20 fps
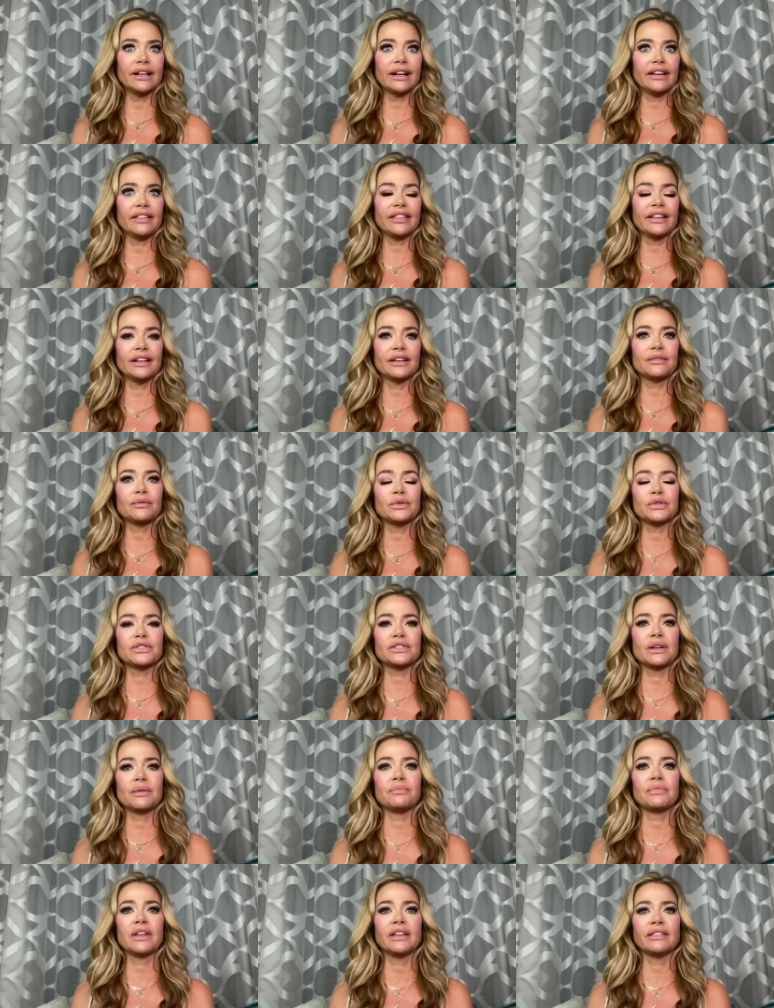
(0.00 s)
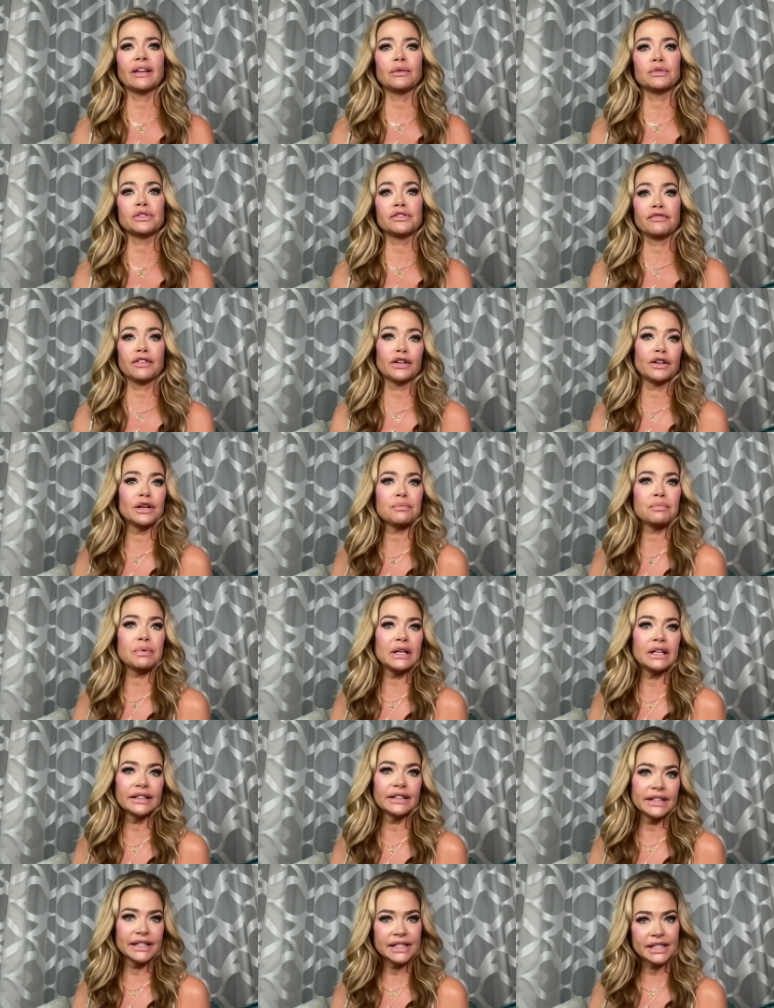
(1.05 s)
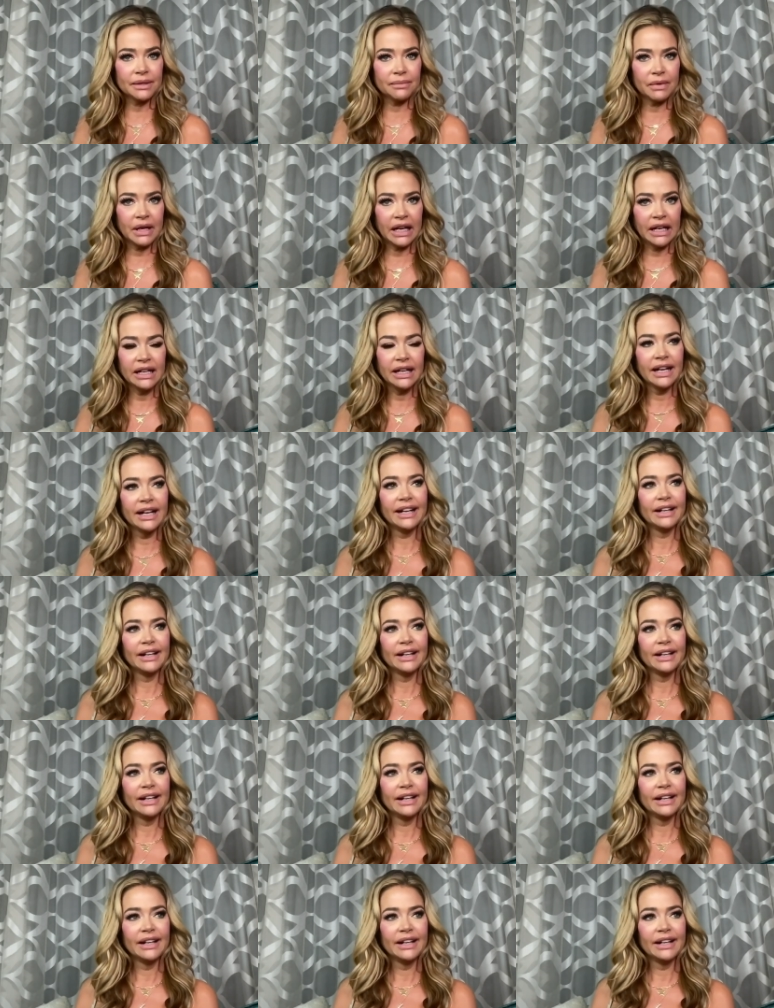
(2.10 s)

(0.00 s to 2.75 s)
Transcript: I think was something that was very appealing to me.